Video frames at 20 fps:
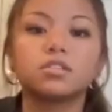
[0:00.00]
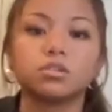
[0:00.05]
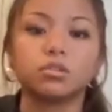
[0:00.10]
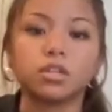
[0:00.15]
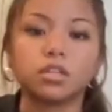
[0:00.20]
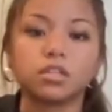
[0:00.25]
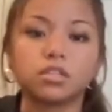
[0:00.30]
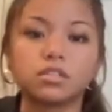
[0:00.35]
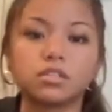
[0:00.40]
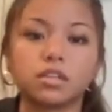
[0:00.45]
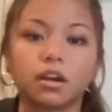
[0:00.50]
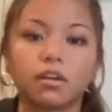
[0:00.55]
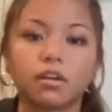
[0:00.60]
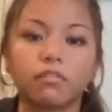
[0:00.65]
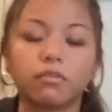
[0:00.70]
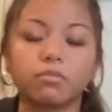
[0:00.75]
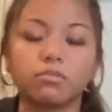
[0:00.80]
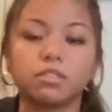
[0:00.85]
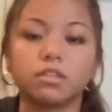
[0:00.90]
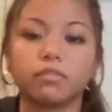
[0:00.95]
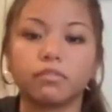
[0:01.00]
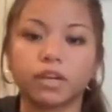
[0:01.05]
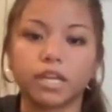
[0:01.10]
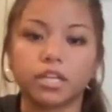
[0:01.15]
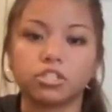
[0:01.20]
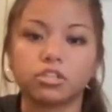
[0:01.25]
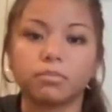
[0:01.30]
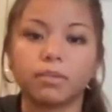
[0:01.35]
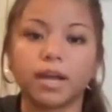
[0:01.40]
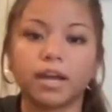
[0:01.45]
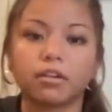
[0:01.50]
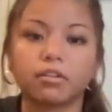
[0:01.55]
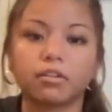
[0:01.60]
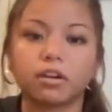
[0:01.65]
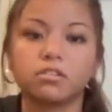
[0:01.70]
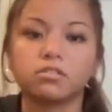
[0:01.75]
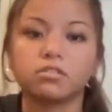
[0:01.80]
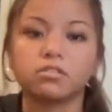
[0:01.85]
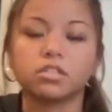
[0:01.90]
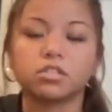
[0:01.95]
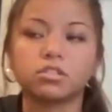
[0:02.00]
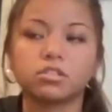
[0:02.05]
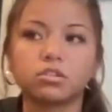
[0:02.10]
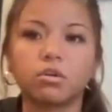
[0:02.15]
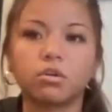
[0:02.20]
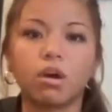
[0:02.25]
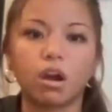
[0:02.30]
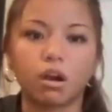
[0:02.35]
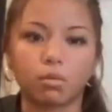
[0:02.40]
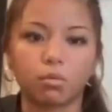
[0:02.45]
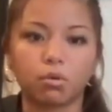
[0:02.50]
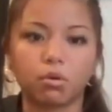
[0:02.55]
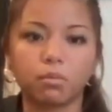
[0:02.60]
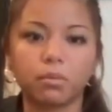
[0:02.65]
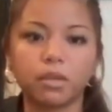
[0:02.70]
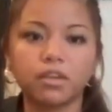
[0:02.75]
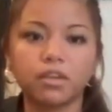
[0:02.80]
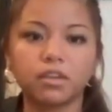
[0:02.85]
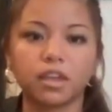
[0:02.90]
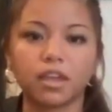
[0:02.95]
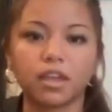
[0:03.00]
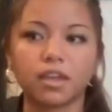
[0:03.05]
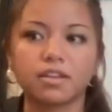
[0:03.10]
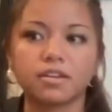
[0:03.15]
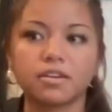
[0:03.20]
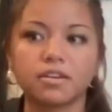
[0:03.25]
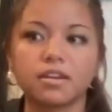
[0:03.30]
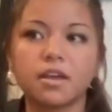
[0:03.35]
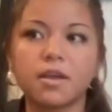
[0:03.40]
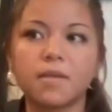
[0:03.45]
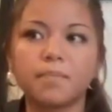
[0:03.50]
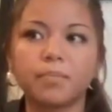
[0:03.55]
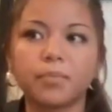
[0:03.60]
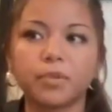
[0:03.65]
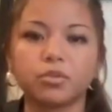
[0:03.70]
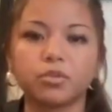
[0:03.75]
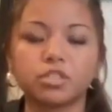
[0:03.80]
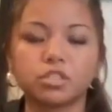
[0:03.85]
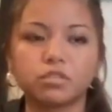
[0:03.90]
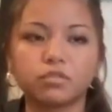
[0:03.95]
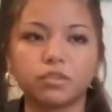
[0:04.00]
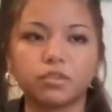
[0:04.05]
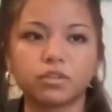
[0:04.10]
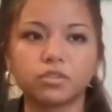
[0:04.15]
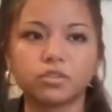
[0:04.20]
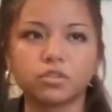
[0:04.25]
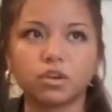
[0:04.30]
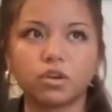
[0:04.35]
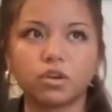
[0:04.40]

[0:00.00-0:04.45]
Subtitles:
students that are from different Asian backgrounds. It's so heartwarming, and you just feel